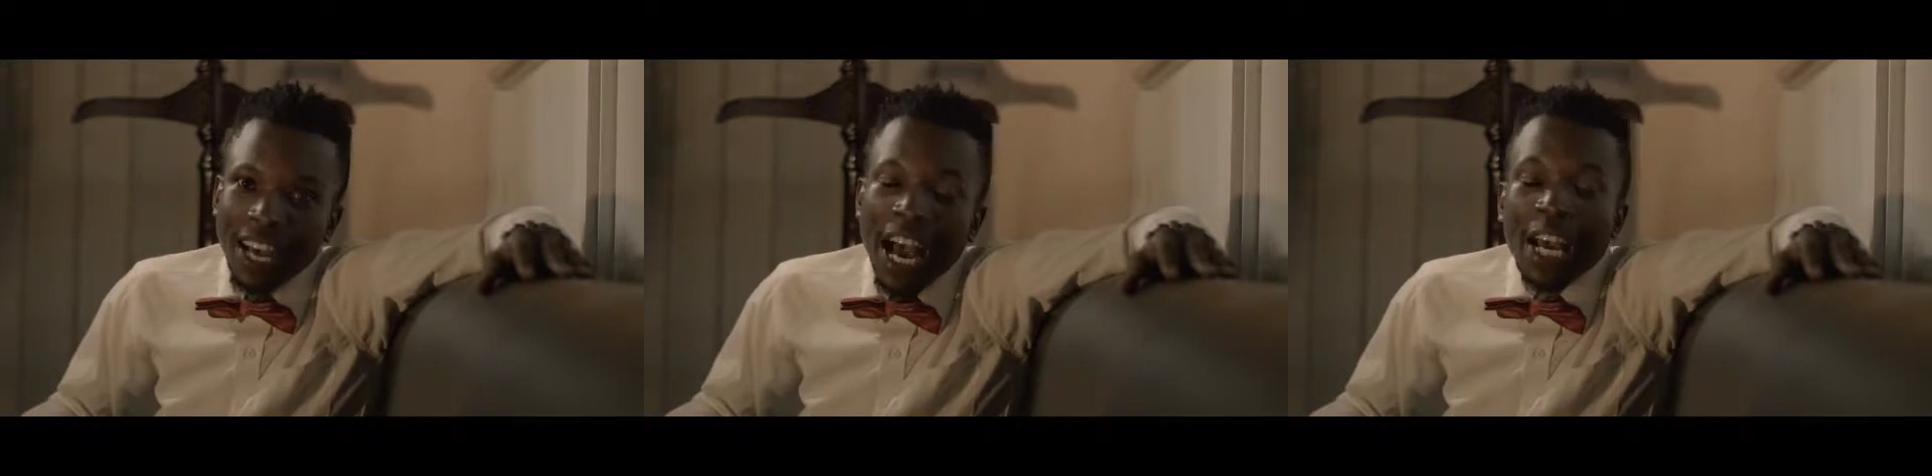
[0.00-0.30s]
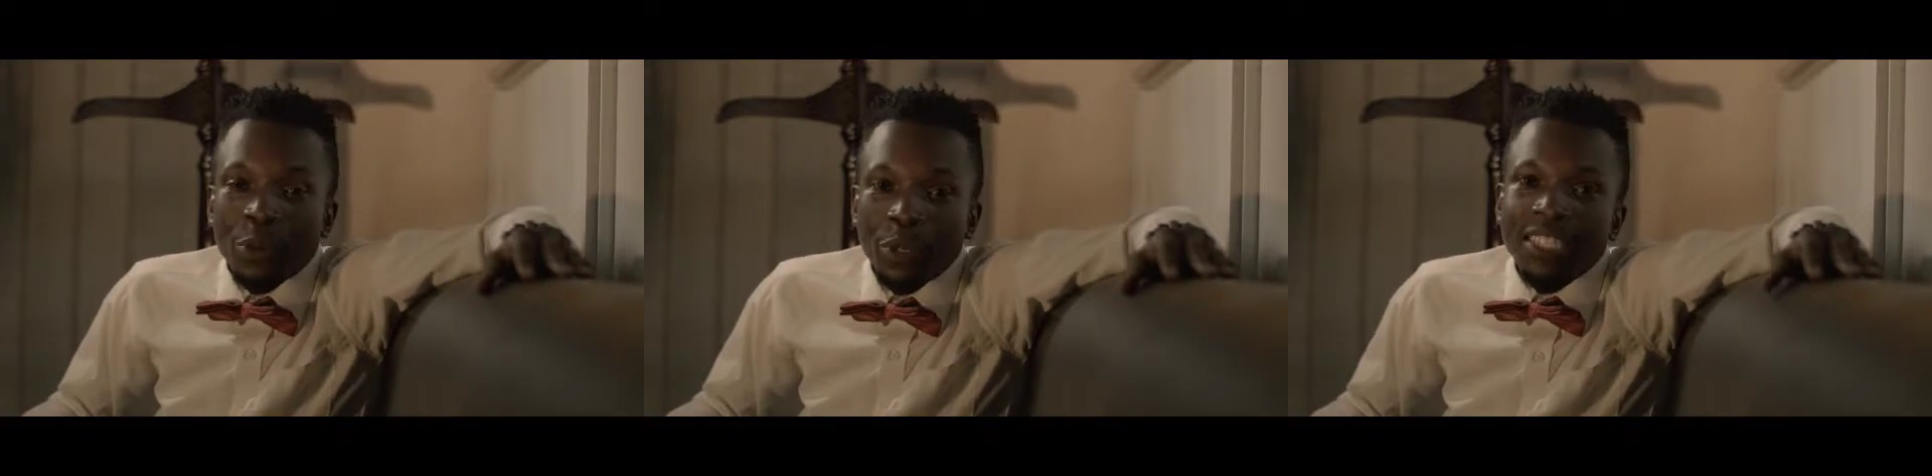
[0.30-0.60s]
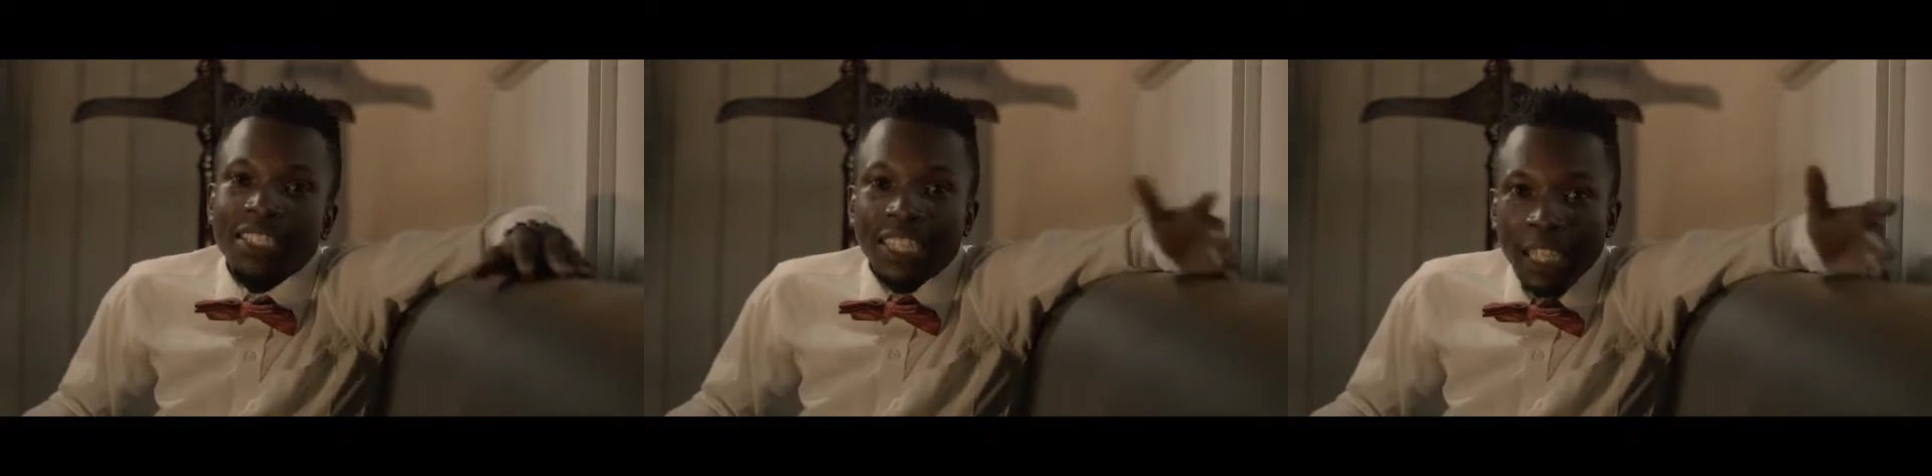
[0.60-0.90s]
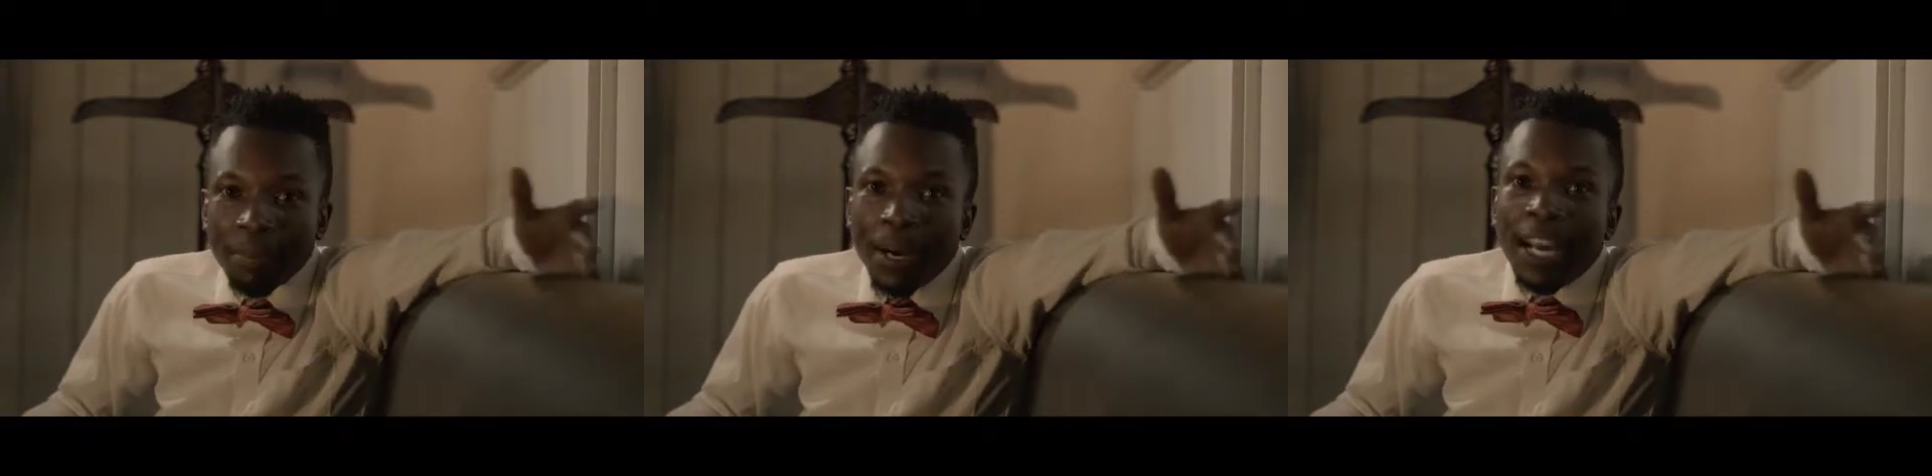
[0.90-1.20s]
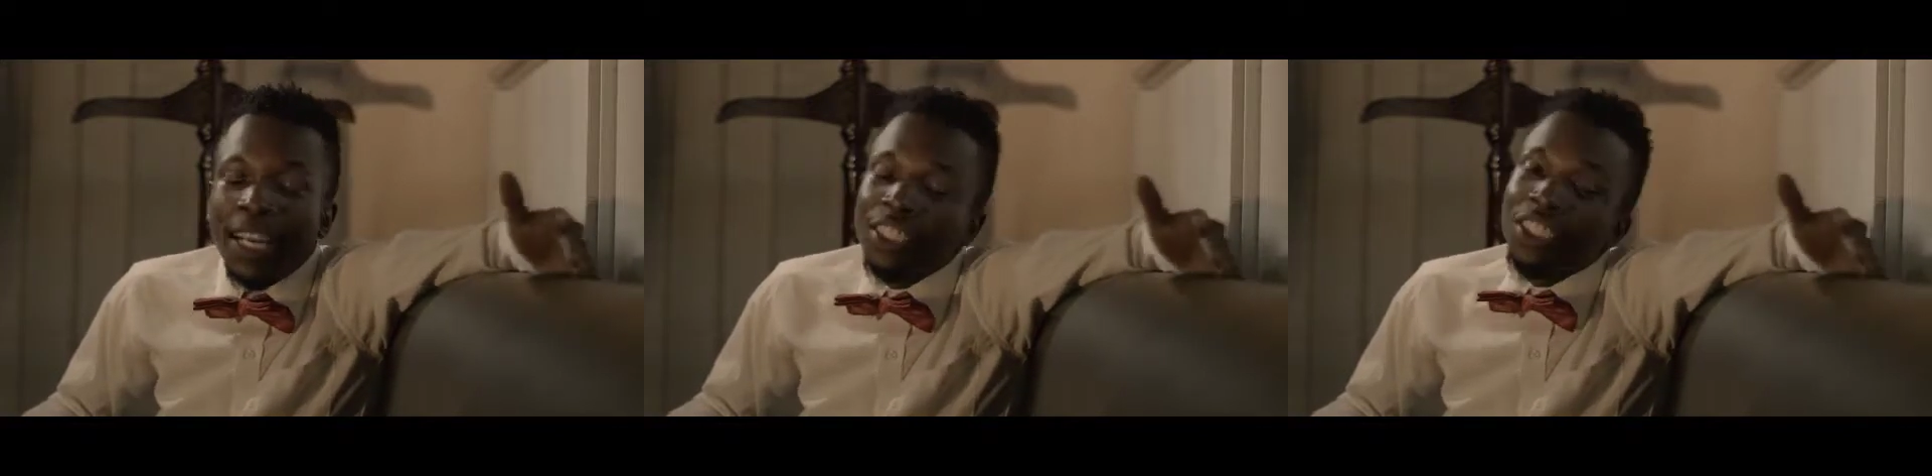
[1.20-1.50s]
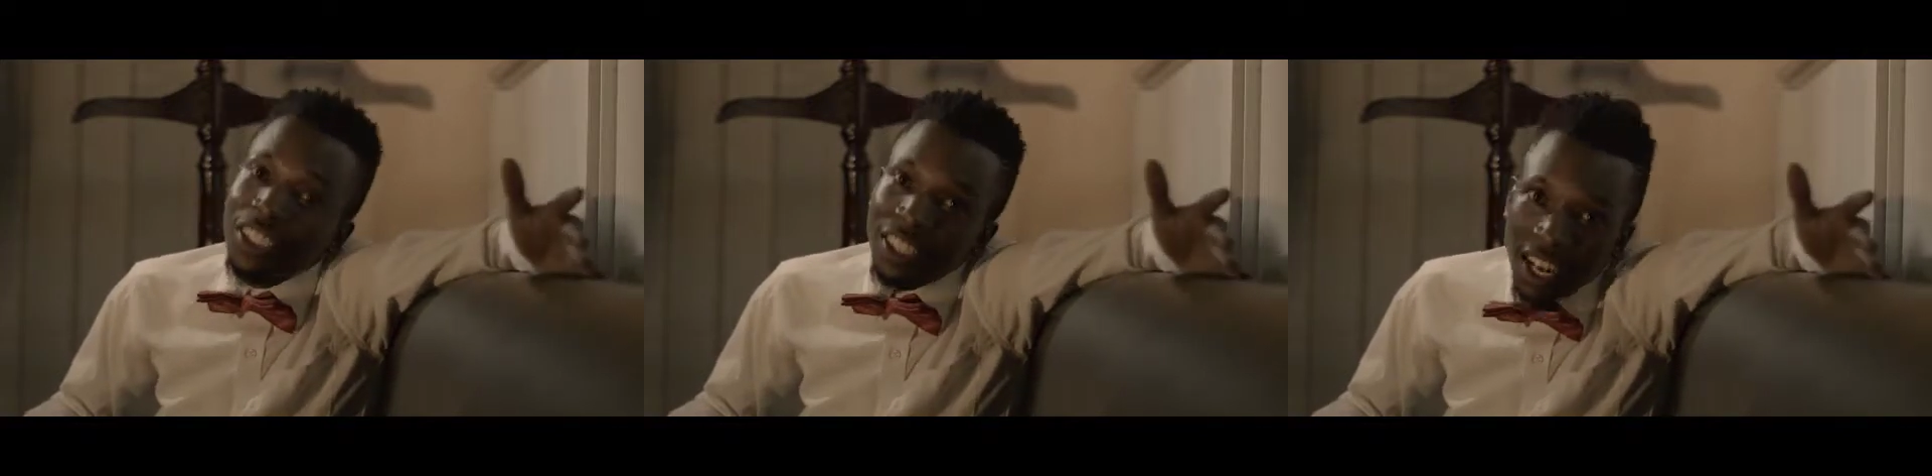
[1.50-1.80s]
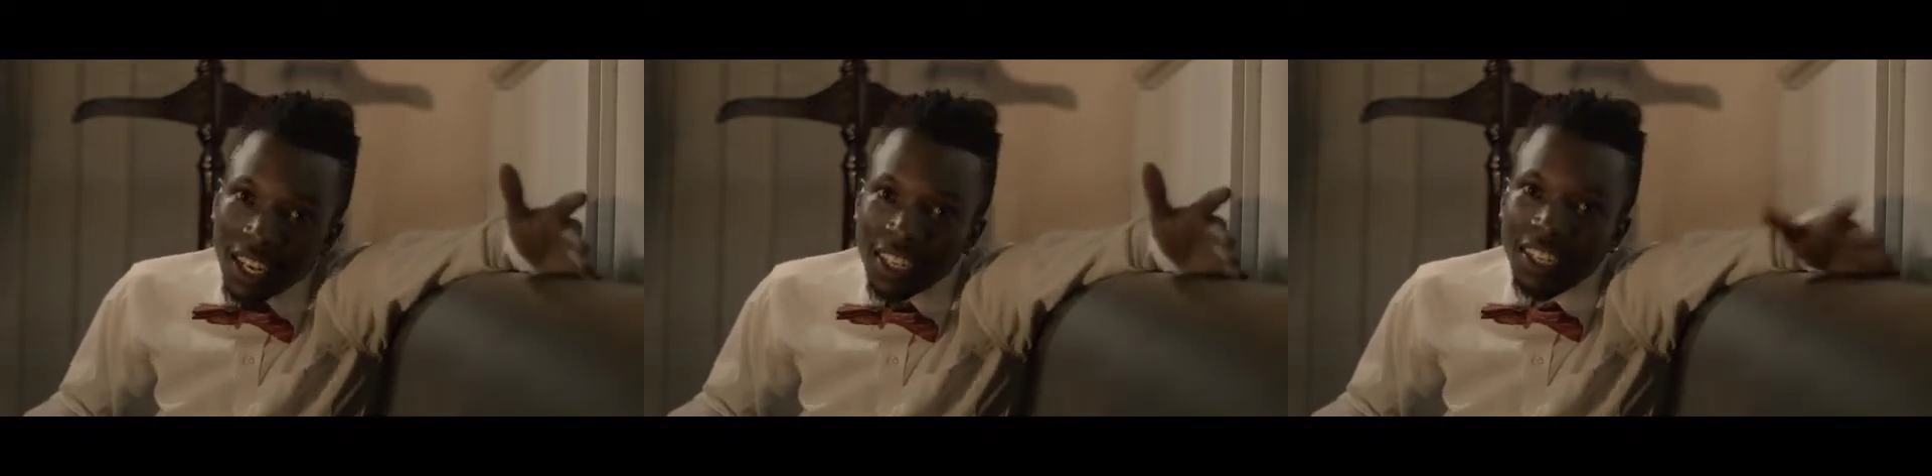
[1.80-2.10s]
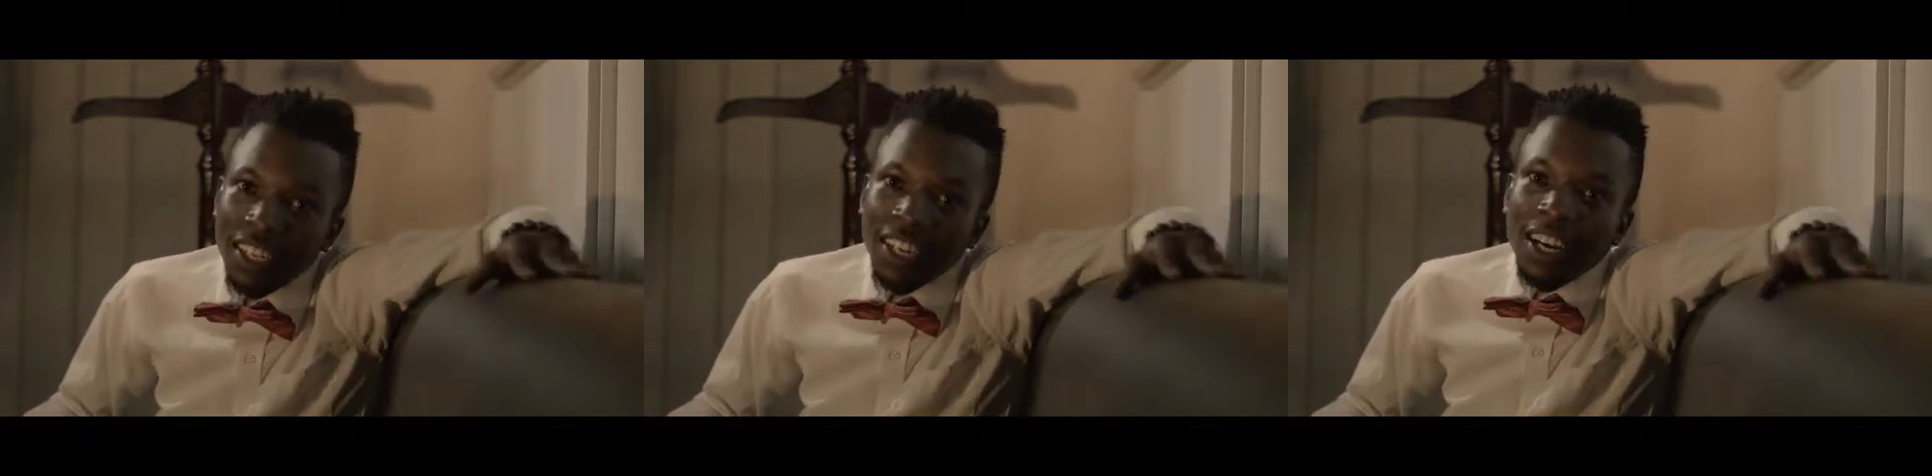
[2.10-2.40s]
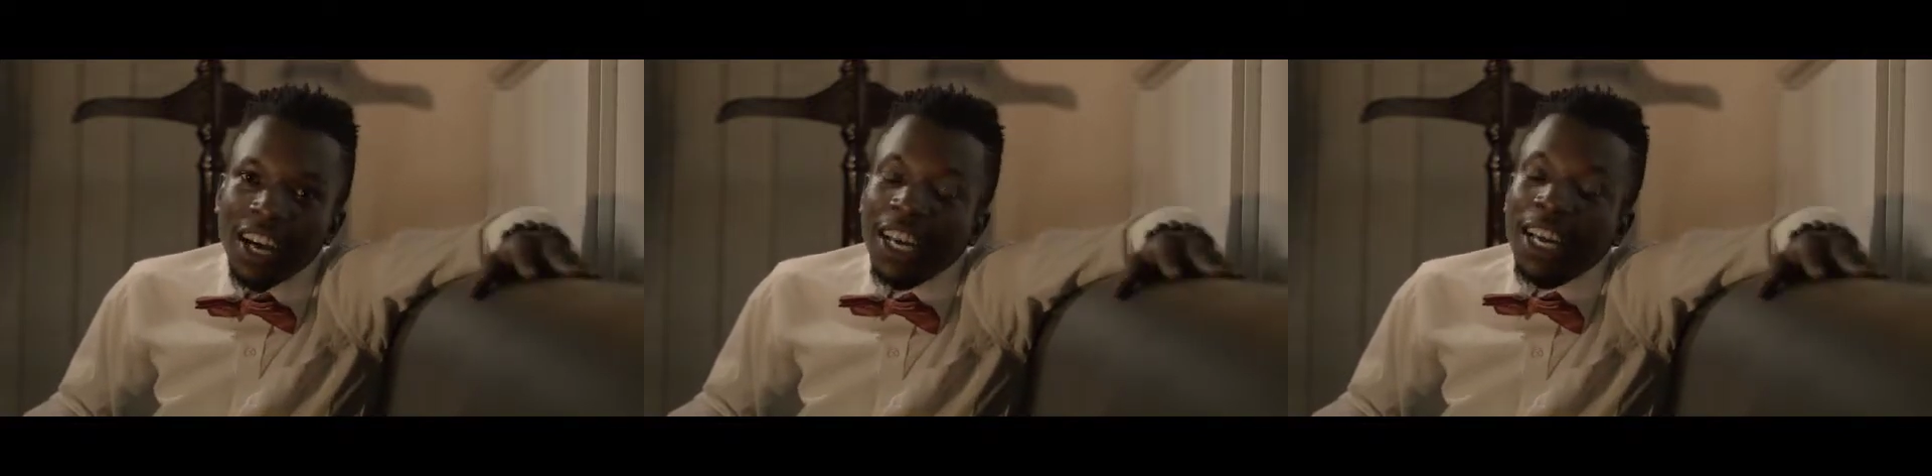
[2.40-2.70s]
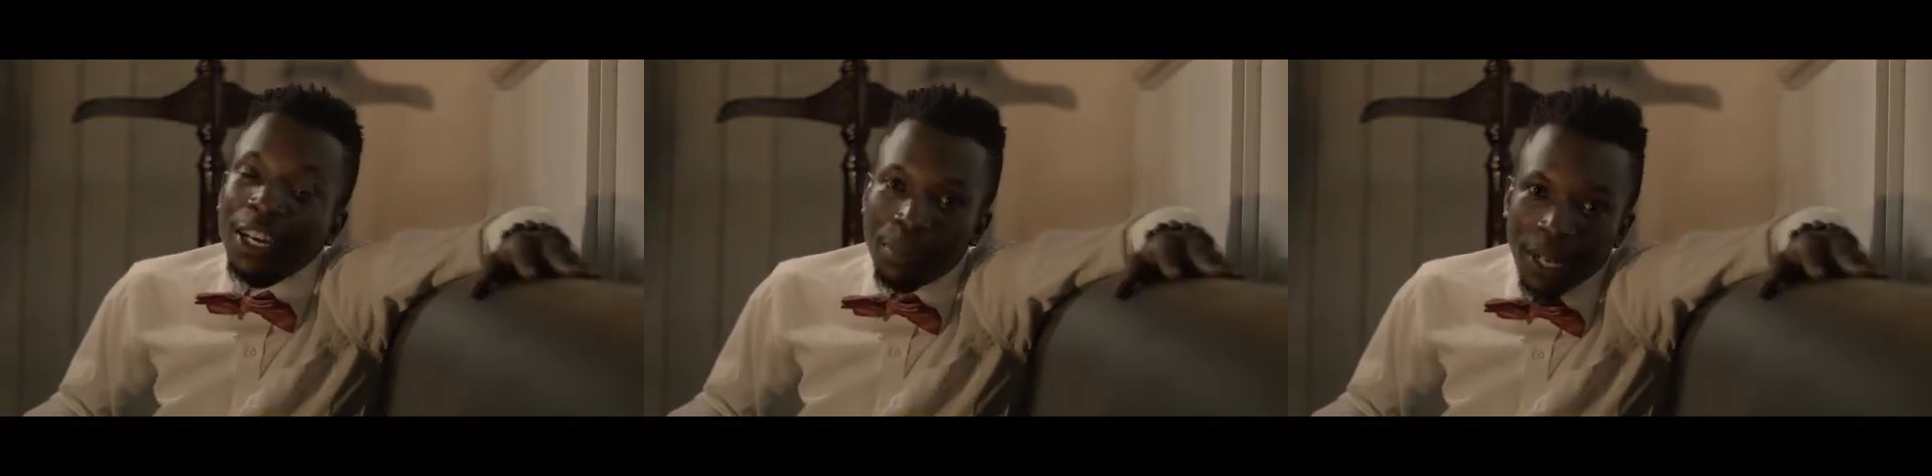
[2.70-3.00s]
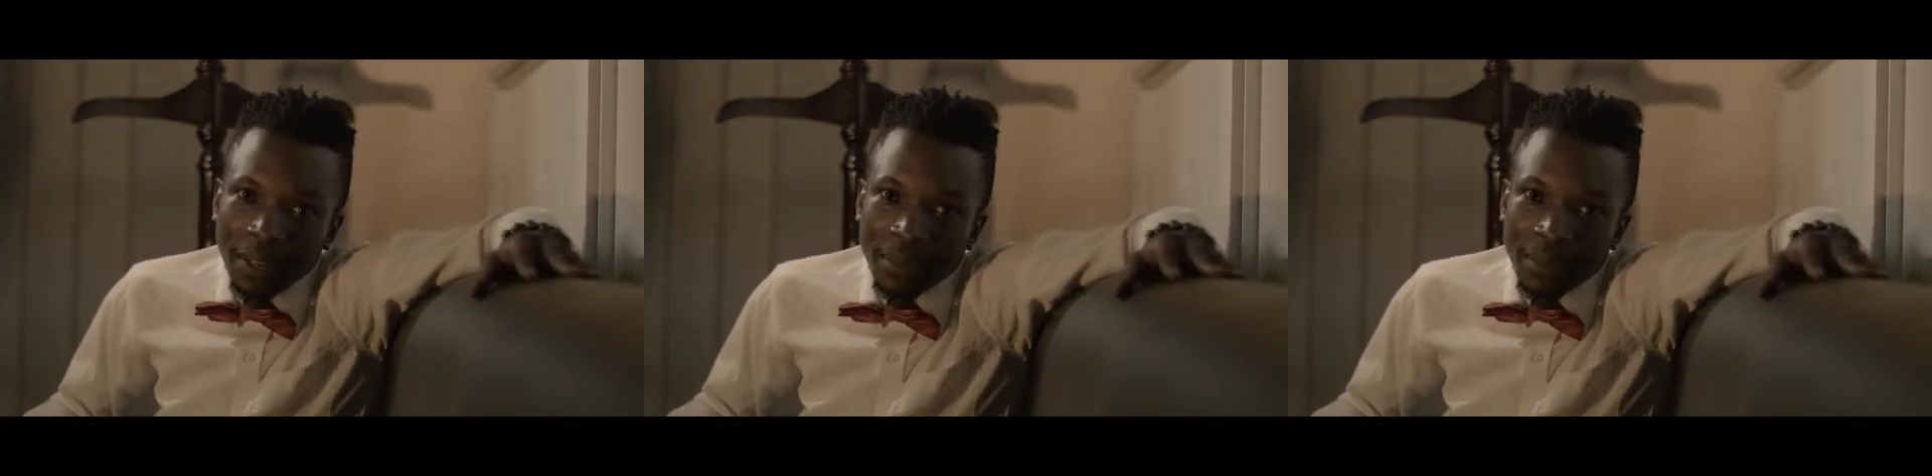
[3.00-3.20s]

I couldn't sleep unless she sang a lullaby.